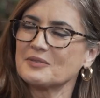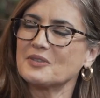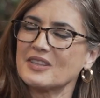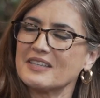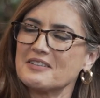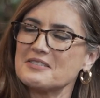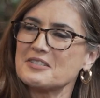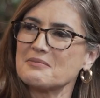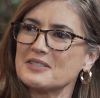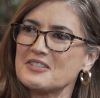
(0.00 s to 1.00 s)
Well, thank you so
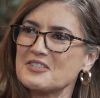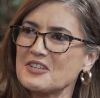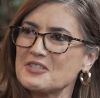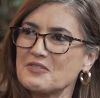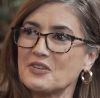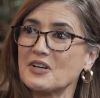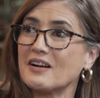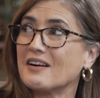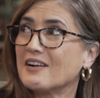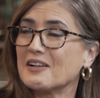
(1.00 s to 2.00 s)
much, Judge, for
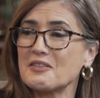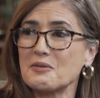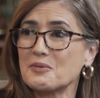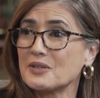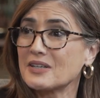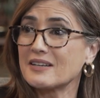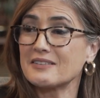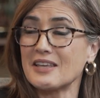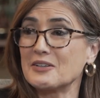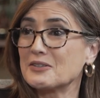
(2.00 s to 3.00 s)
all the work
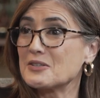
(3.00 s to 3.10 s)
that you're